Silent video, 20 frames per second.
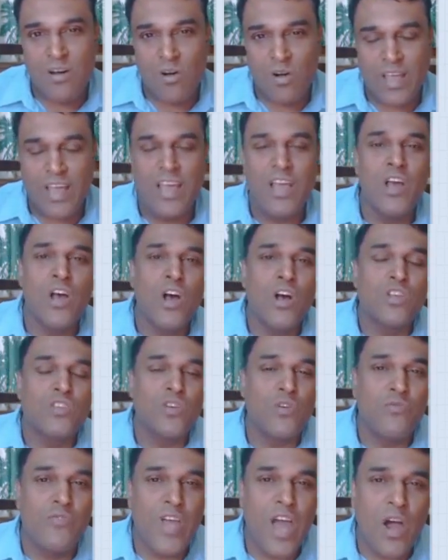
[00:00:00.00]
Okay,
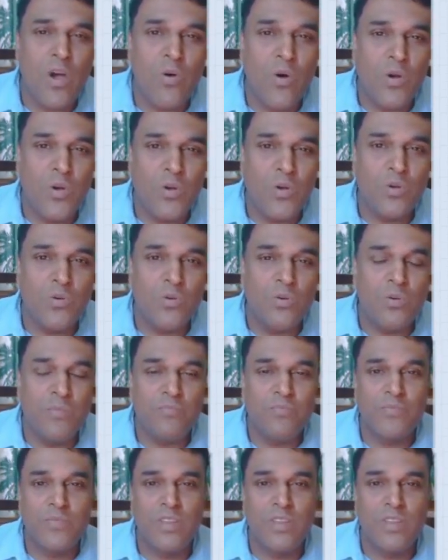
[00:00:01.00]
so we are going to